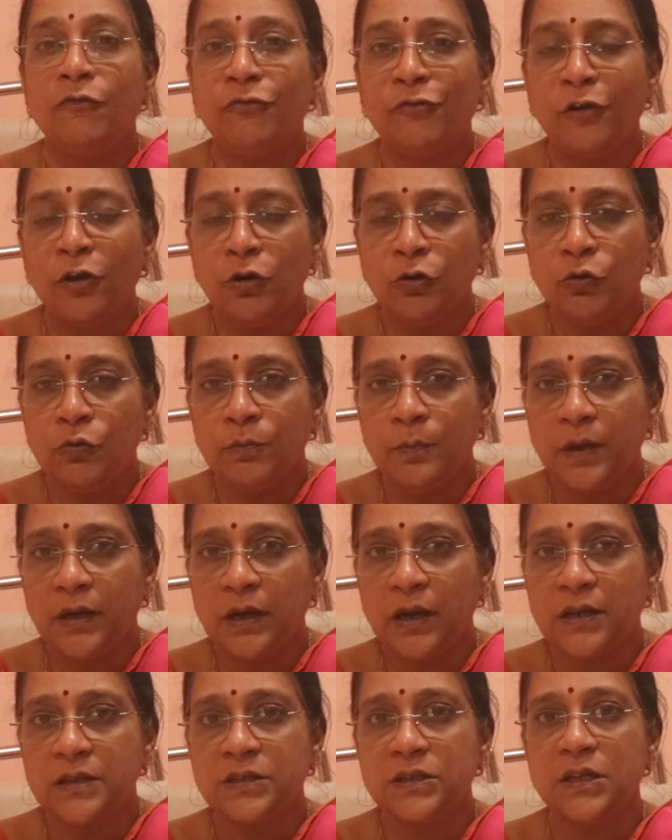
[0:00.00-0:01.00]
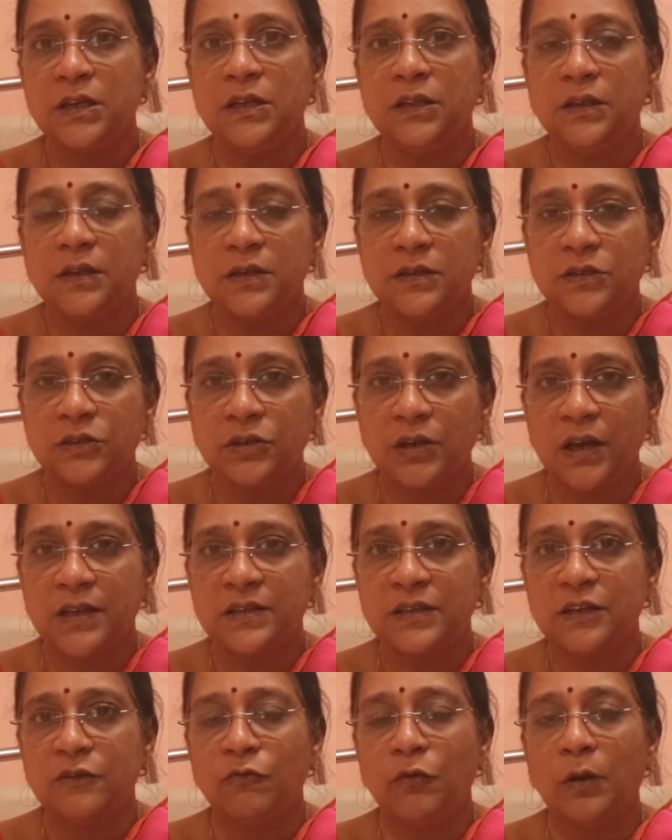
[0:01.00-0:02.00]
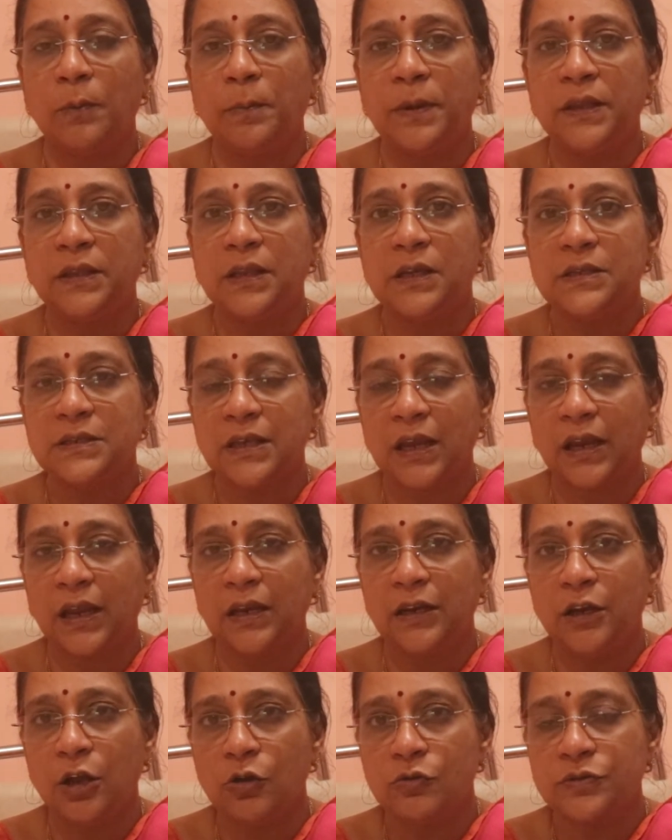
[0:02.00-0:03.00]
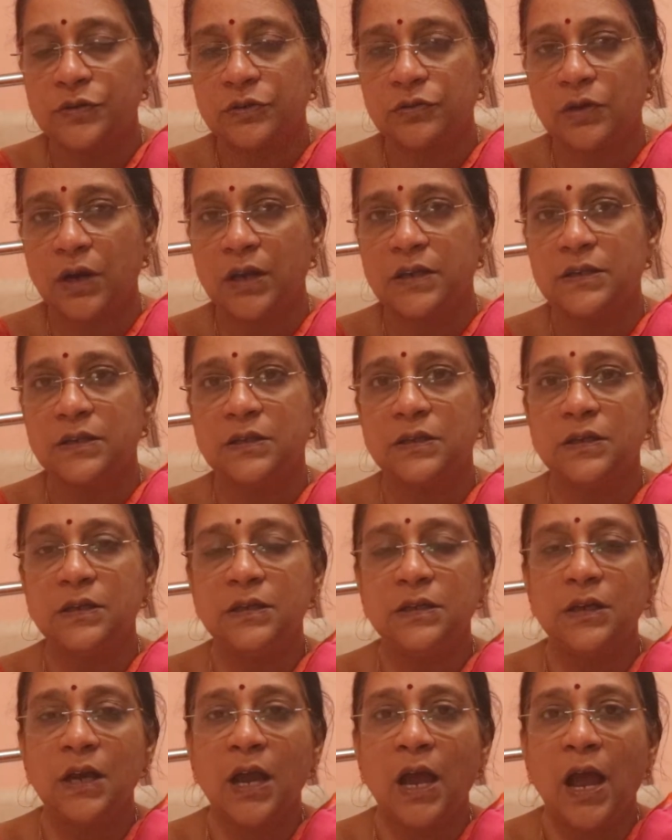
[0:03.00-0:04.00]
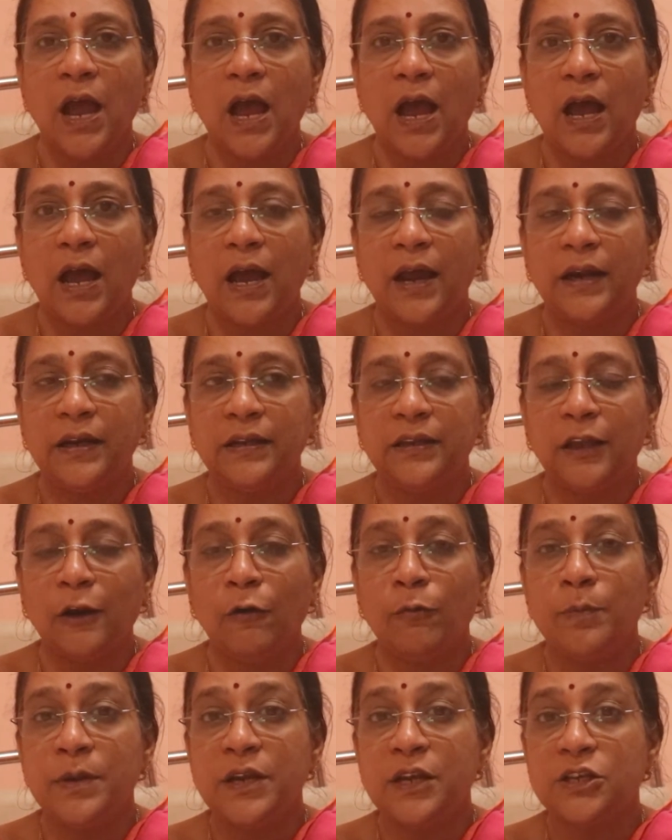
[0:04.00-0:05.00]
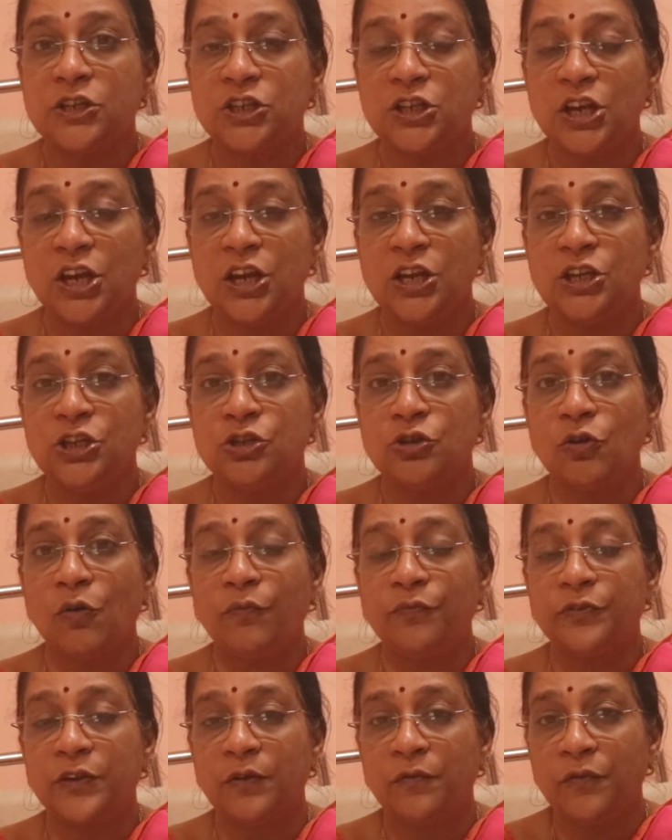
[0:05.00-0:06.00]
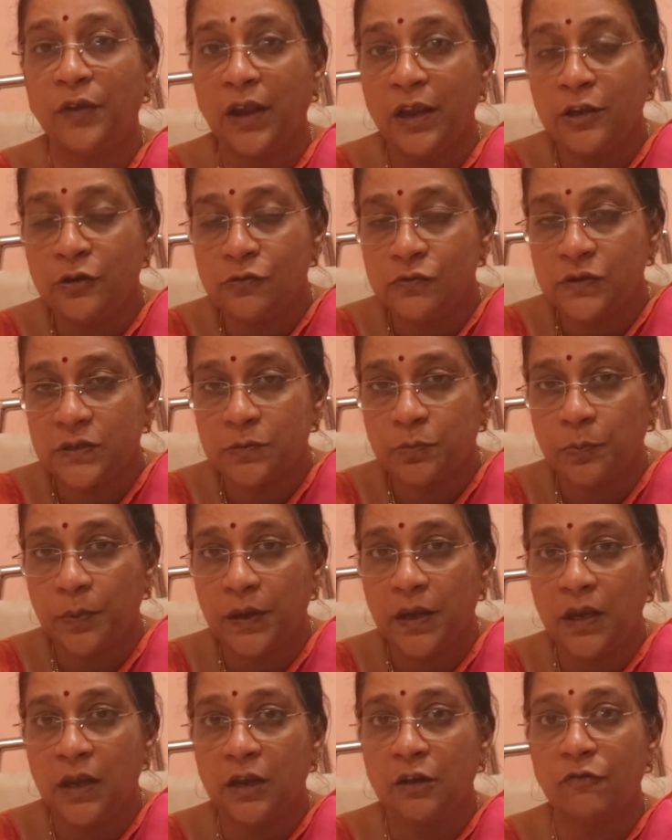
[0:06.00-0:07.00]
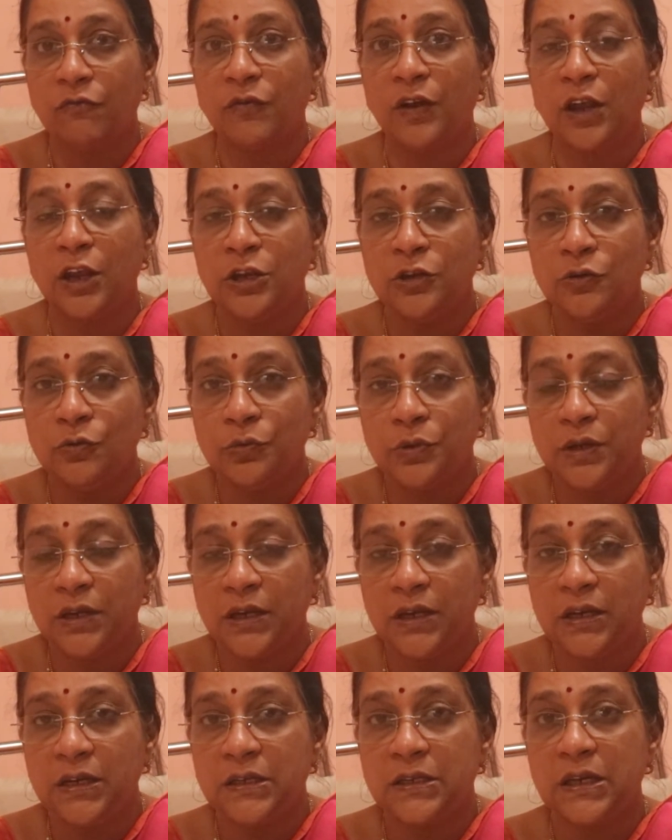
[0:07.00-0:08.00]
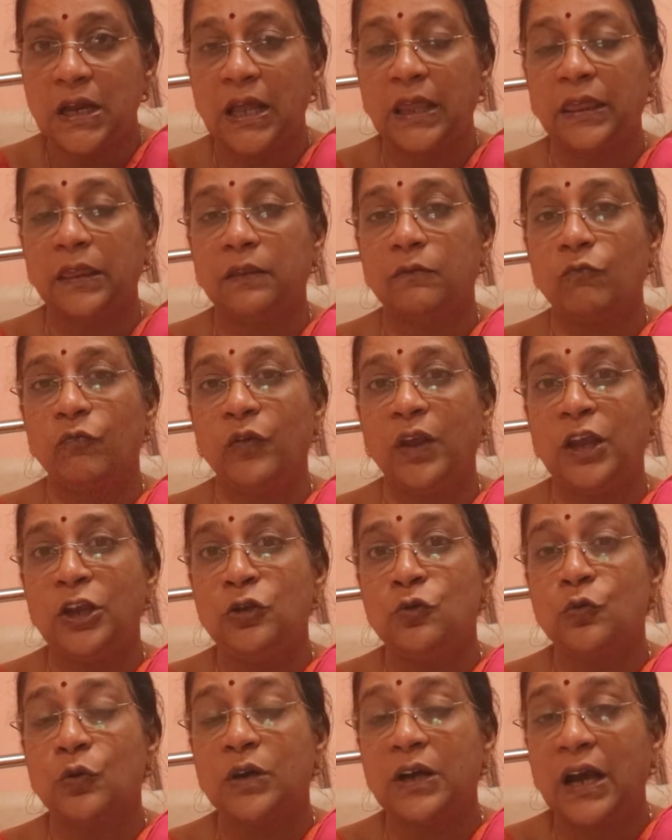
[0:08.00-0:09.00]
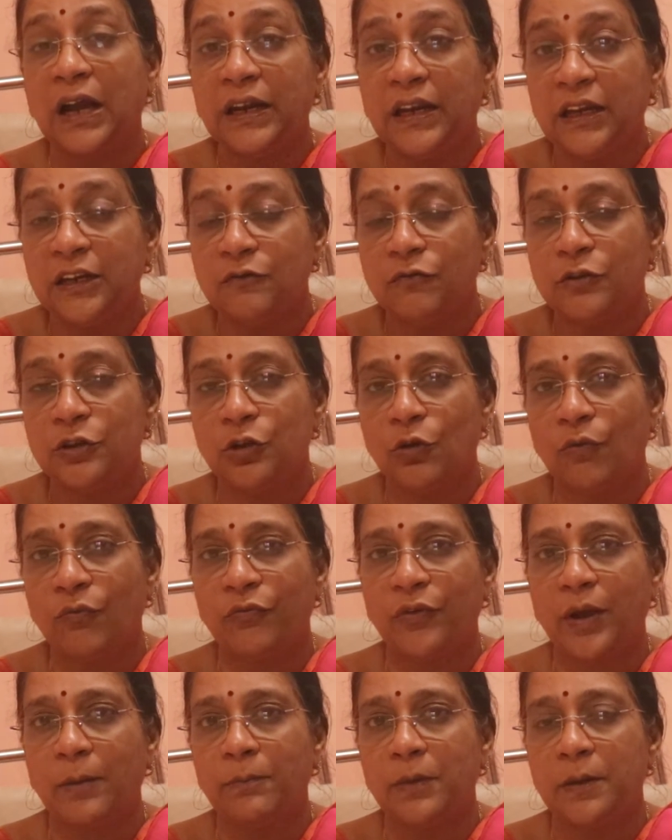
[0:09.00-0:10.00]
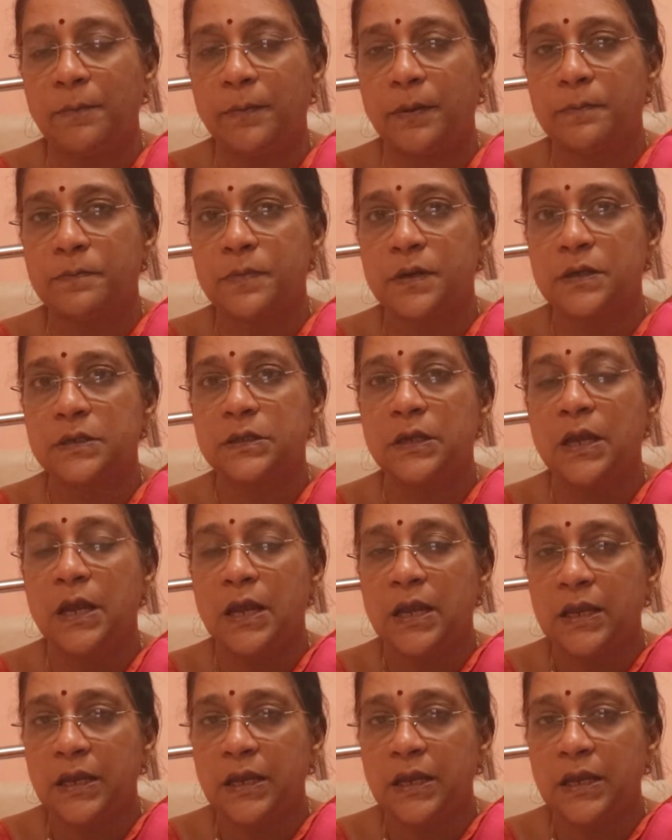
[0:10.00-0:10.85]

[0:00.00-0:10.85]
For Kumbha Rashi, this transit will be the 2nd house transit, and there will be a change of the way you speak, way you eat, and way you connect with your family members.